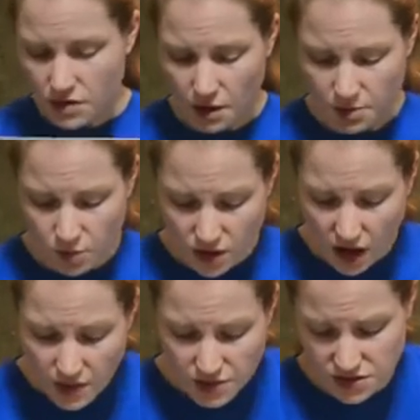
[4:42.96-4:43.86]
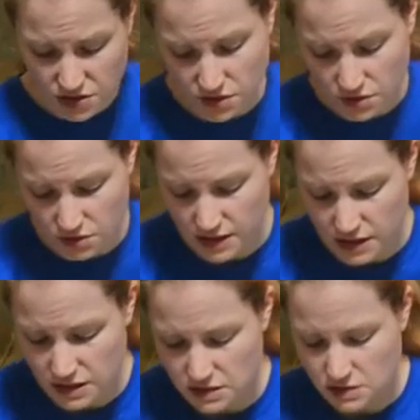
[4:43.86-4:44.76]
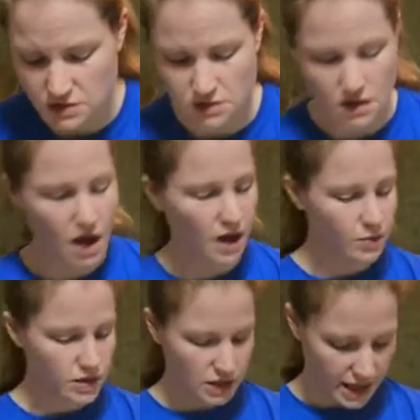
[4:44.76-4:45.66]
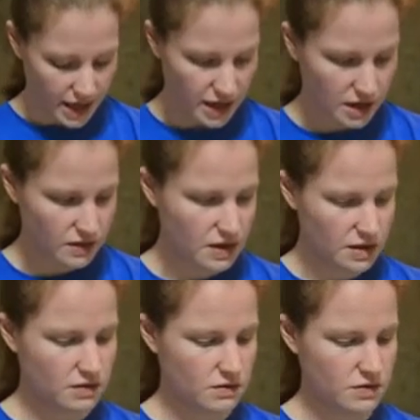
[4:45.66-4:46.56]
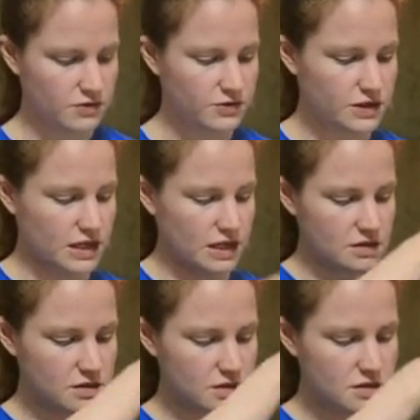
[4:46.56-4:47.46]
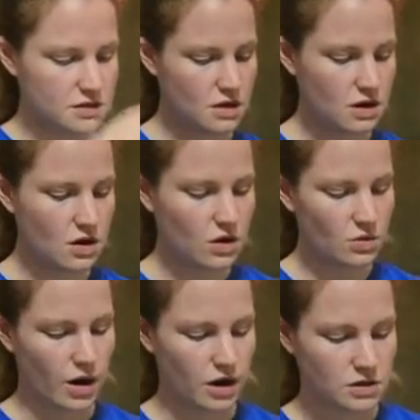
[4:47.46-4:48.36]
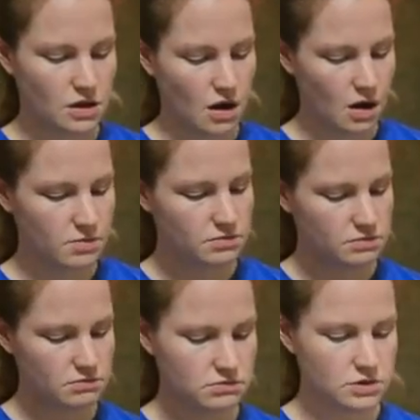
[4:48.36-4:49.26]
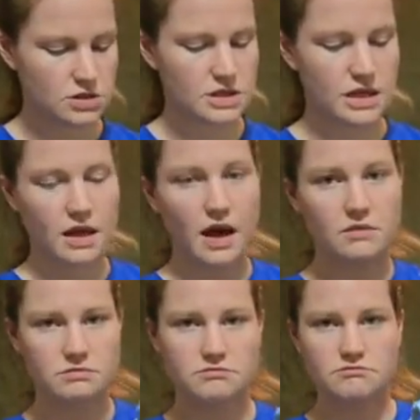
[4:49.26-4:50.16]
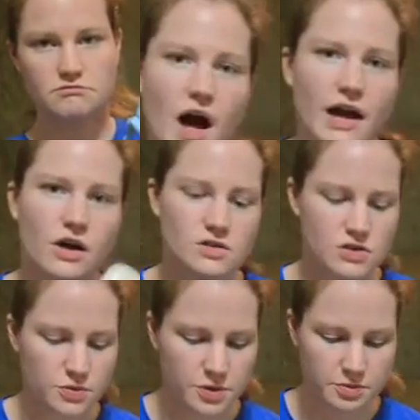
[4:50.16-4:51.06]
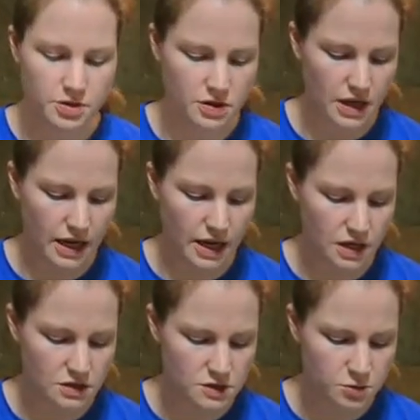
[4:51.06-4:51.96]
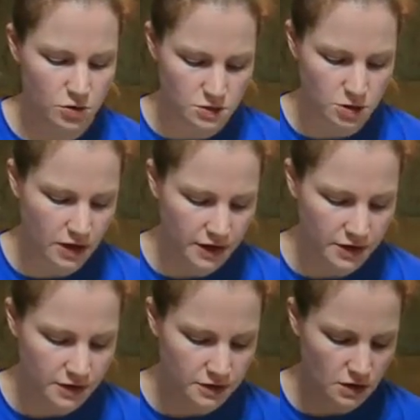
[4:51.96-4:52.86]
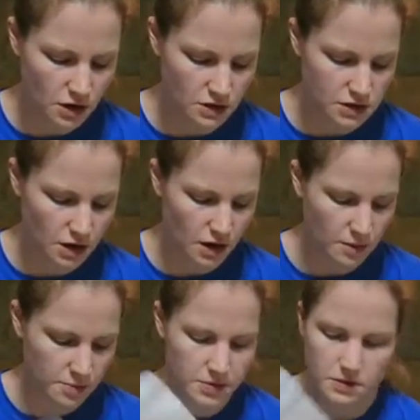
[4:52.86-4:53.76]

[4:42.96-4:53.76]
But what I would do is I would lay the fleece right on top, just like that. I also would put a disposable liner on top,